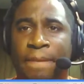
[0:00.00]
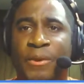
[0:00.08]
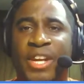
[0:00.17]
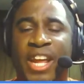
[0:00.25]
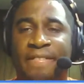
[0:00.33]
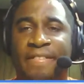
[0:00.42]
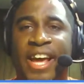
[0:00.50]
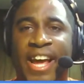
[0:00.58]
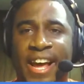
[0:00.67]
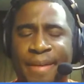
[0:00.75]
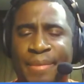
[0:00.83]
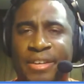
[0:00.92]
you can have
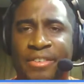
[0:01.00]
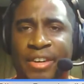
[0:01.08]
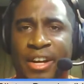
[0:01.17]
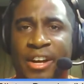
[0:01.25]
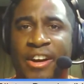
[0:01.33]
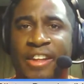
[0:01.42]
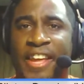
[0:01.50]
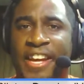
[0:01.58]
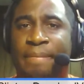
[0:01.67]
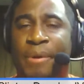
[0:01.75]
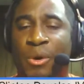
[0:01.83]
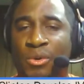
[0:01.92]
admins on there and they
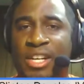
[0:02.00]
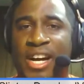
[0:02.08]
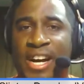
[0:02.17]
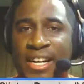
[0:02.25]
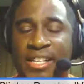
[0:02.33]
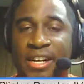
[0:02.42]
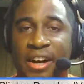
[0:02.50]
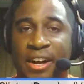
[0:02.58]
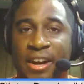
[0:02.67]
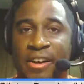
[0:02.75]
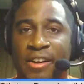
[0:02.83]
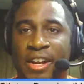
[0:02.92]
can post content
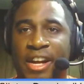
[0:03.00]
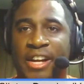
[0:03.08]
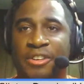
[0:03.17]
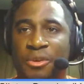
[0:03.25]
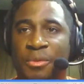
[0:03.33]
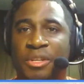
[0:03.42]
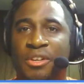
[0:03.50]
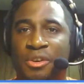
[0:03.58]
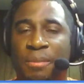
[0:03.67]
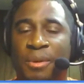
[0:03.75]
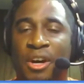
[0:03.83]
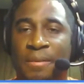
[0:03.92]
on there. I do with the
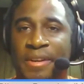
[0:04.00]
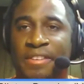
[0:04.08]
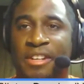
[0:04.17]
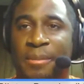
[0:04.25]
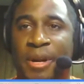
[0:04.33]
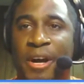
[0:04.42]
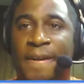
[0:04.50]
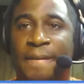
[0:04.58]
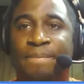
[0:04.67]
new blog beast coming on.